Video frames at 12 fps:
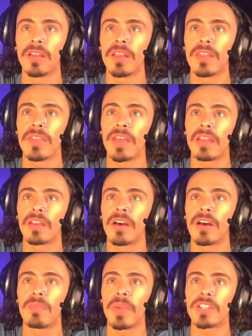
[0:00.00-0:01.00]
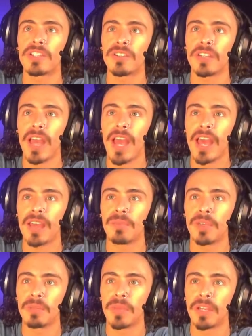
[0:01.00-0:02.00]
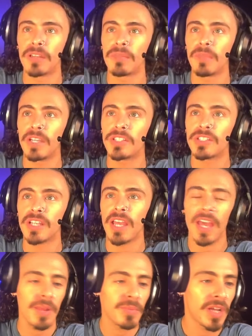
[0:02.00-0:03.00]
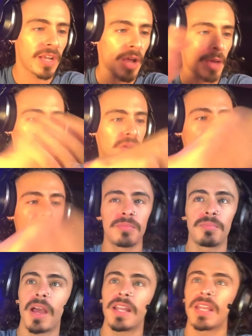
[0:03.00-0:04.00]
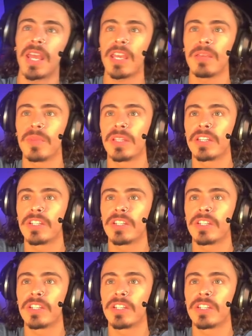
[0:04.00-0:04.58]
then uh, make sure you add me, man. Make sure you add me. I, I pinned my name in the